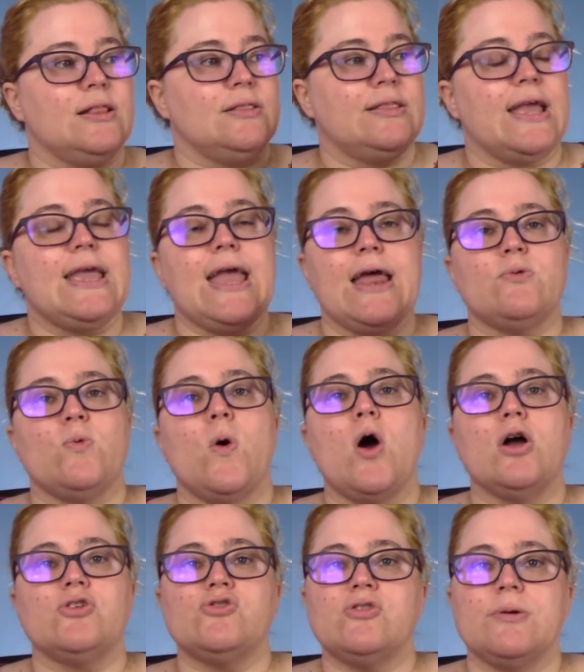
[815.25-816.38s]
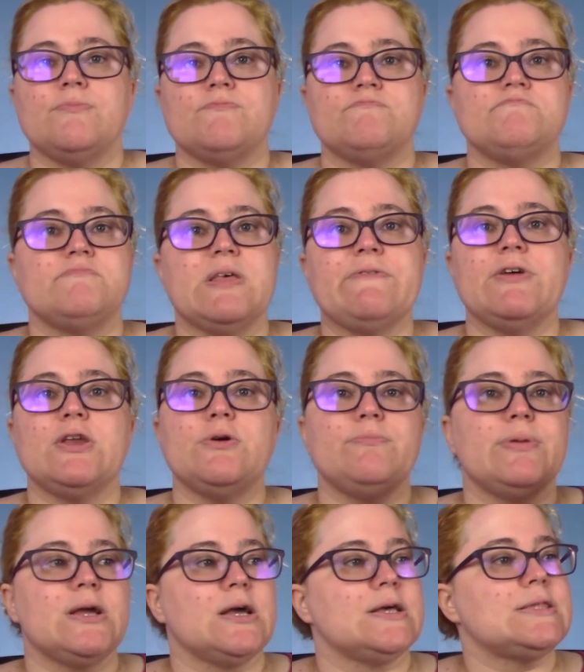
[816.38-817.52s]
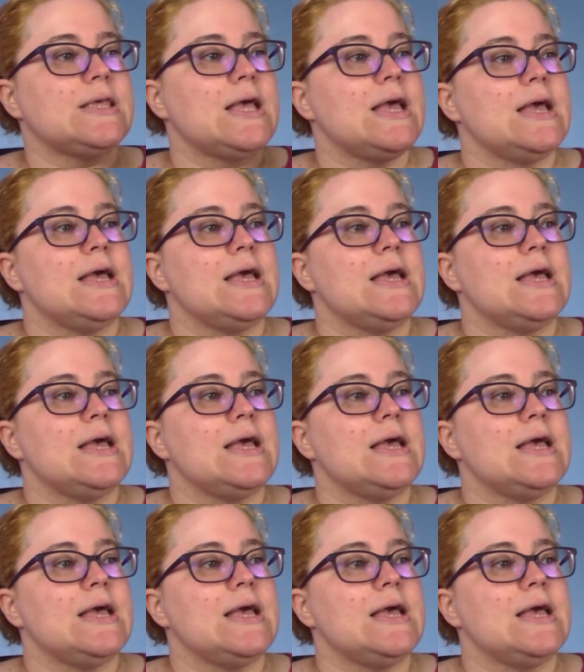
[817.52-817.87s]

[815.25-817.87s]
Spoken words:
they can't watch the video because